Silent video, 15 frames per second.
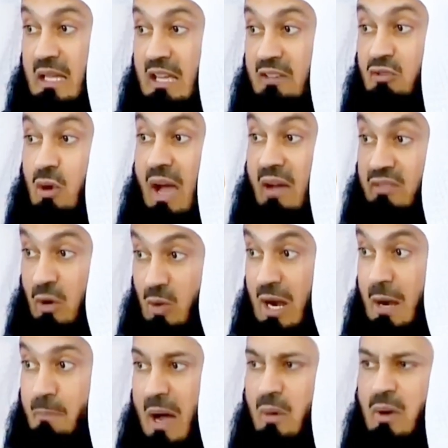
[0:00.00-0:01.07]
If you have the
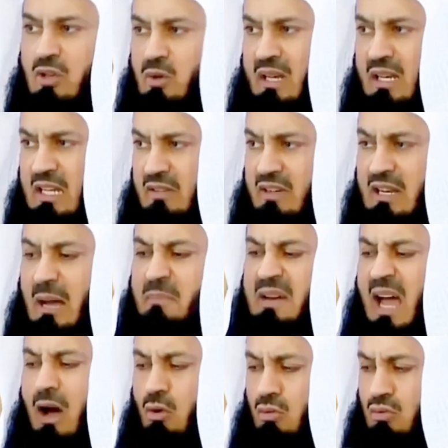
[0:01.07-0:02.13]
willpower, you can give it up
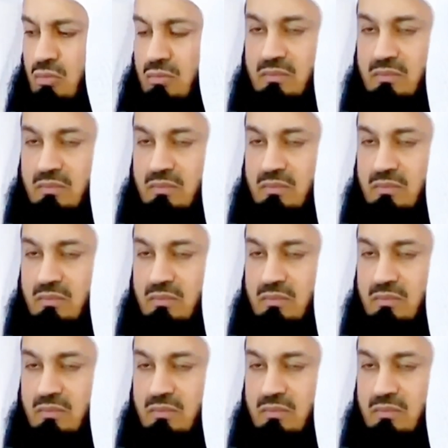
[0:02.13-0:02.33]
now.